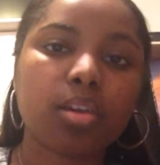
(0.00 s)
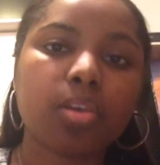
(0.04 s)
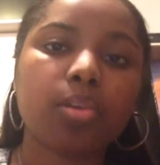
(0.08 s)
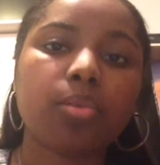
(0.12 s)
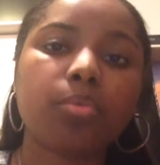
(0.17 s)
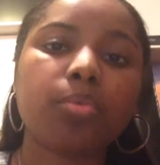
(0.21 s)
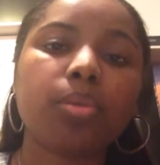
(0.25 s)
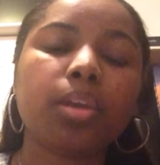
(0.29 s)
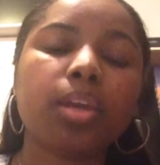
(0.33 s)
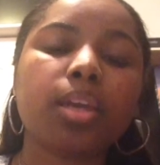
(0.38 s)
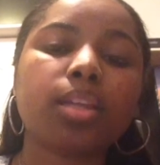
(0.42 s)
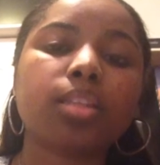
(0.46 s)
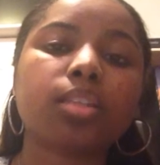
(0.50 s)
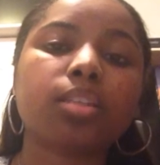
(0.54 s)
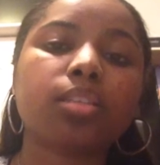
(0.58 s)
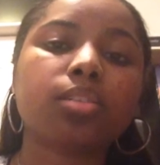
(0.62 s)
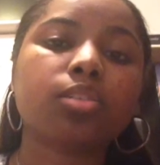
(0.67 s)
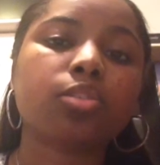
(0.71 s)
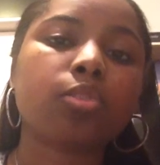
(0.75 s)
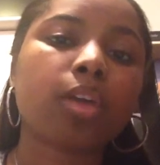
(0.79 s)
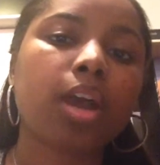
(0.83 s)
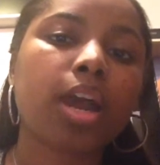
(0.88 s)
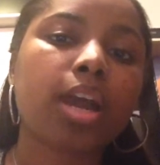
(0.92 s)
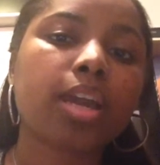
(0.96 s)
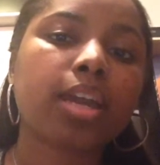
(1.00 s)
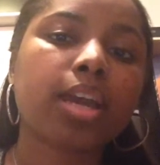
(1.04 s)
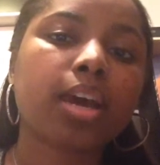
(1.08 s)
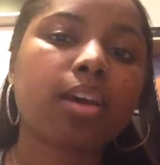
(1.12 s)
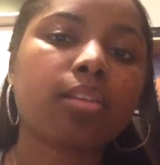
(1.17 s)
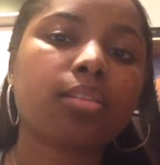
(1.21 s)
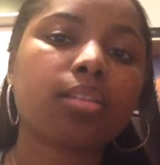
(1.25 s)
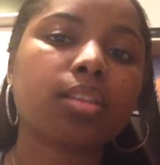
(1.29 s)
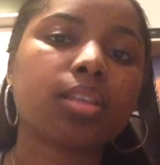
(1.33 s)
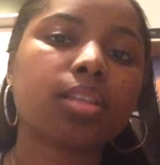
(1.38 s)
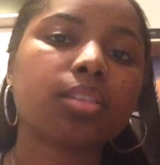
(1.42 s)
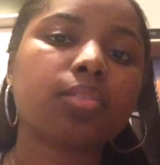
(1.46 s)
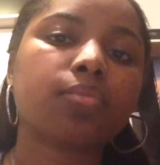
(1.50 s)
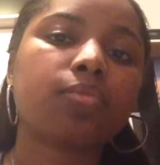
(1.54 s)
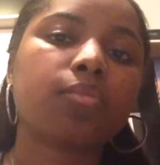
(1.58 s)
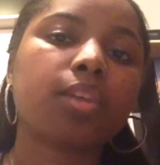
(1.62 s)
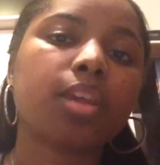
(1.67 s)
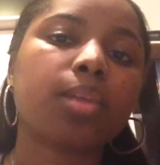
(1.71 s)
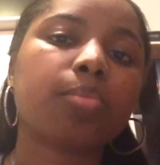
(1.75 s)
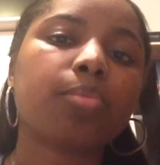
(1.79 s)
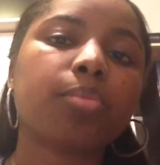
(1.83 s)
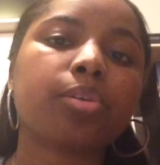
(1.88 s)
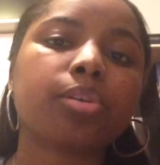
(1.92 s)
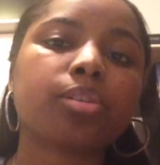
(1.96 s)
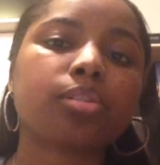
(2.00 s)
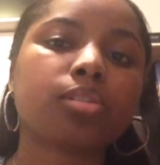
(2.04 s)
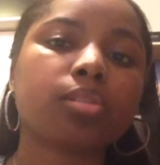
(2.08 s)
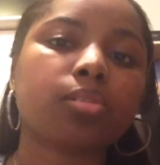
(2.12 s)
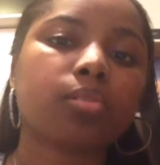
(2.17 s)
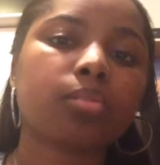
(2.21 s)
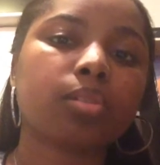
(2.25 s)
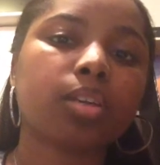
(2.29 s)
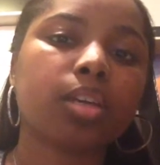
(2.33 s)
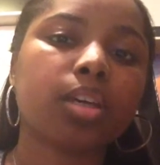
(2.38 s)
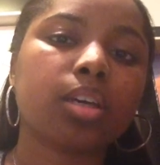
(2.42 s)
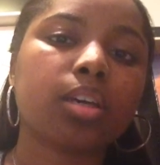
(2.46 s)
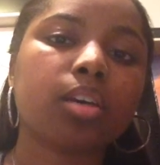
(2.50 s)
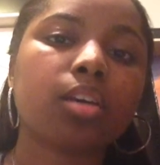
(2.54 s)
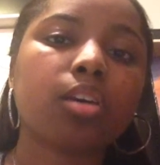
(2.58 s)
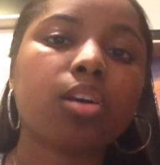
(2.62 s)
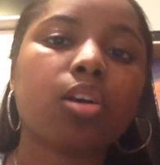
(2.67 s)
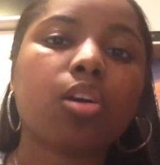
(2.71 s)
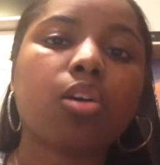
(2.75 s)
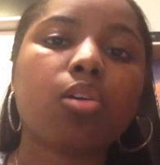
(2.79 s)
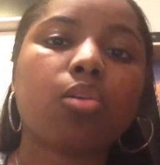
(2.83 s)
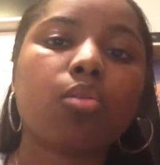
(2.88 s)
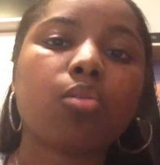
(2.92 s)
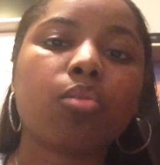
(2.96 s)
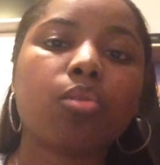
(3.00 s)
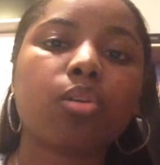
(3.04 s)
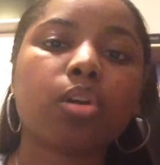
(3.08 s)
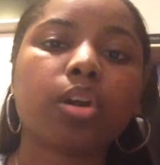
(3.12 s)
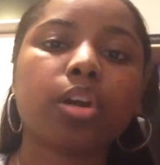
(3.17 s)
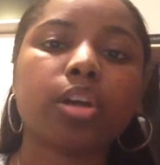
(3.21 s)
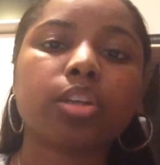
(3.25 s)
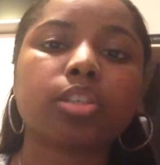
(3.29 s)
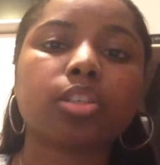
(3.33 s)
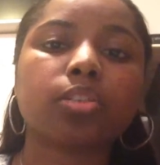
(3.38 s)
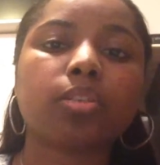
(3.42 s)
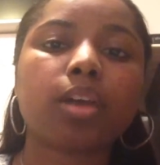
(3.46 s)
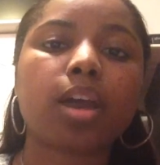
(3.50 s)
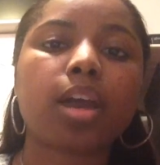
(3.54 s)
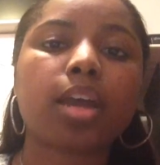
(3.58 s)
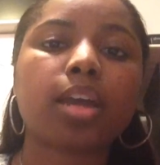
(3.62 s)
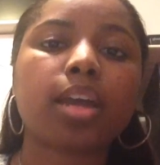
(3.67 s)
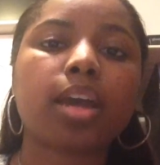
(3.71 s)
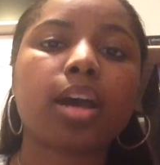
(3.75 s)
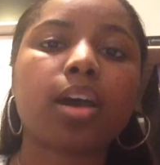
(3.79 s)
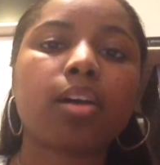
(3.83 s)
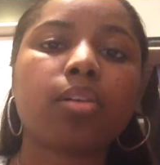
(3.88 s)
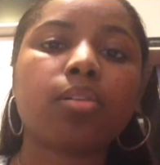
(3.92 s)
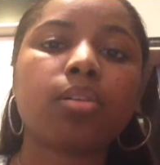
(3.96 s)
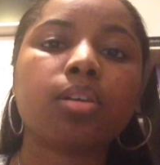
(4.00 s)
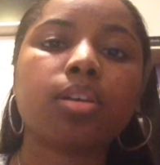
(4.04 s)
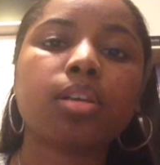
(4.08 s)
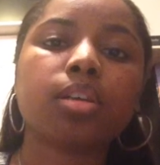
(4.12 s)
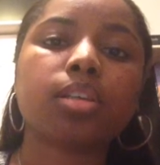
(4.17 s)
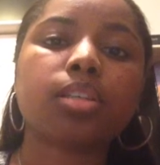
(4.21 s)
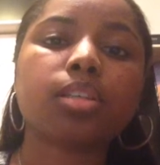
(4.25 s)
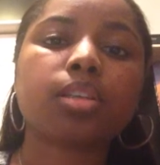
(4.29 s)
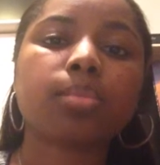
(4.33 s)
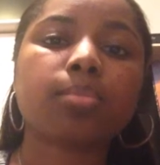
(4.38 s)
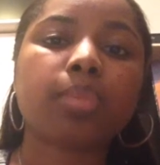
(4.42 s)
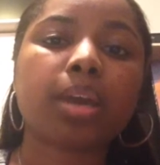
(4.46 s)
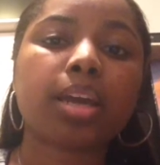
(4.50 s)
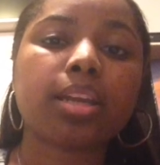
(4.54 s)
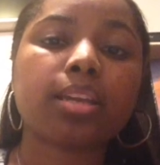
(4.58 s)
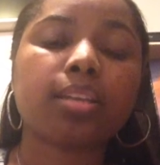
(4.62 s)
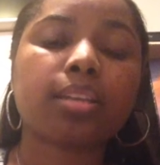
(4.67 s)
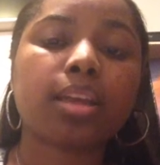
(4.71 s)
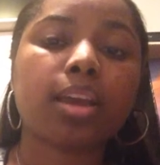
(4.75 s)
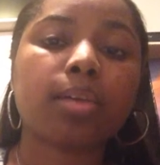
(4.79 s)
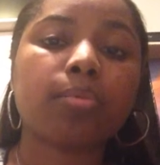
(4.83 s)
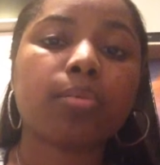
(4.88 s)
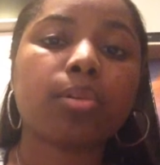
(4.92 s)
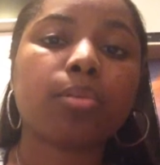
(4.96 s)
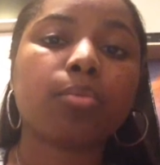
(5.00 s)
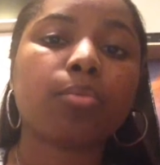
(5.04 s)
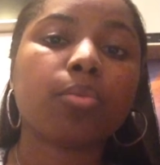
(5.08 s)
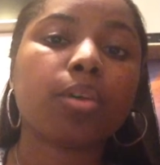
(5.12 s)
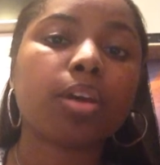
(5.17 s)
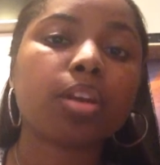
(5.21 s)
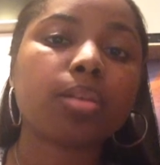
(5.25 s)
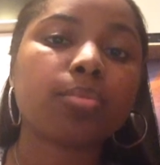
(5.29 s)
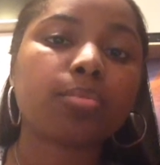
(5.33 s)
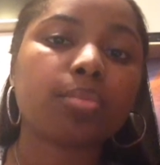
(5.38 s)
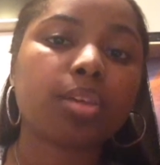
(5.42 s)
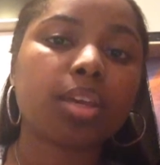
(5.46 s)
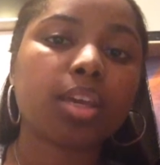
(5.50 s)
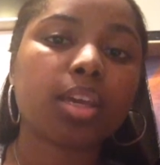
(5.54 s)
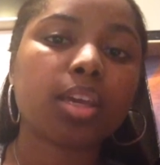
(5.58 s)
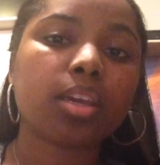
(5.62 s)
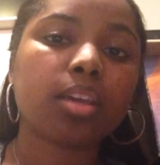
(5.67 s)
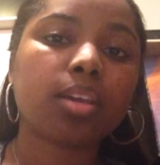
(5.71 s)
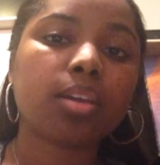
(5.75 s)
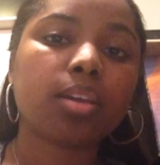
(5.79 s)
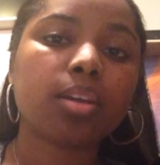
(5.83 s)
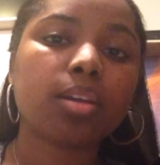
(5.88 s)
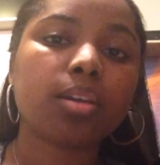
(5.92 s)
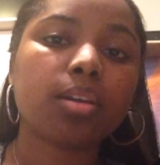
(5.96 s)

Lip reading: We get to try out this fake persona or try out somebody that we want to be